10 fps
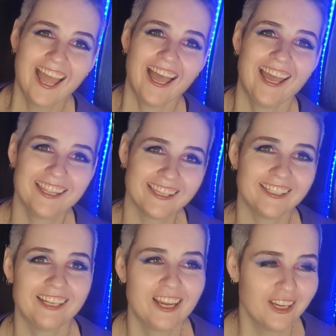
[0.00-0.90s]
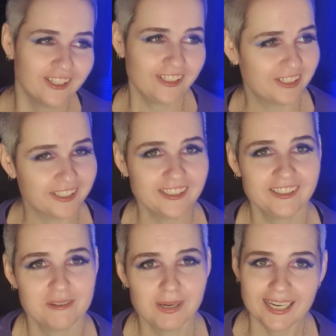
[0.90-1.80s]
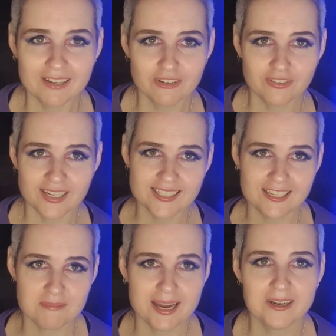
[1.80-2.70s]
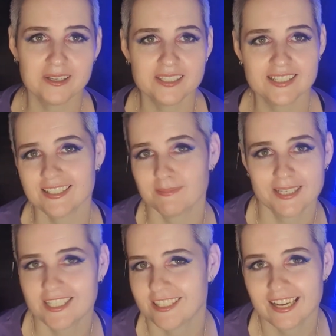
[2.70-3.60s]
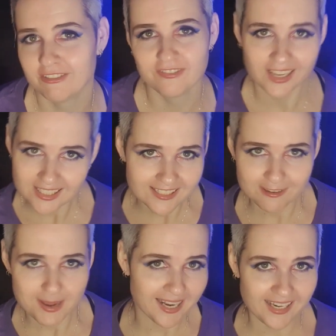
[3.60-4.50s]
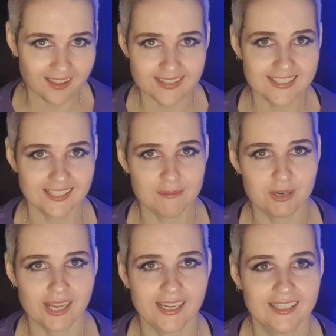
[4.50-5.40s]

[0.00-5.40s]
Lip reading: and that, you know, you might have a fantasy about her just as much as you'd have a fantasy about any other celebrity.